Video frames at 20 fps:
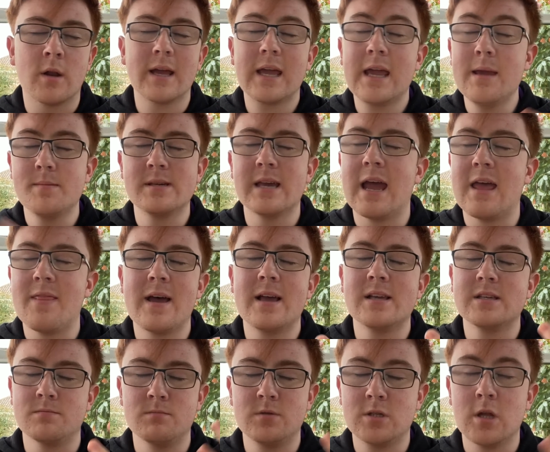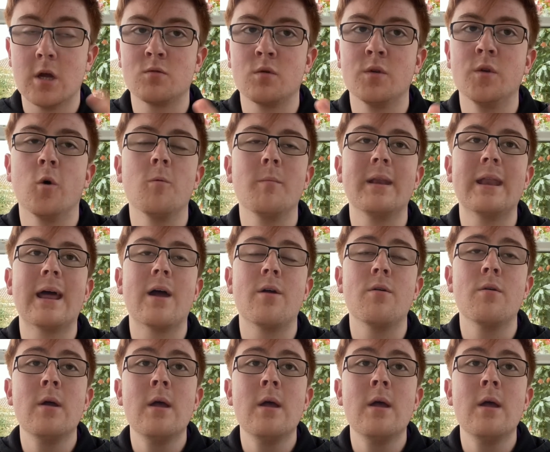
I keep saying that, it's starting to annoy me now,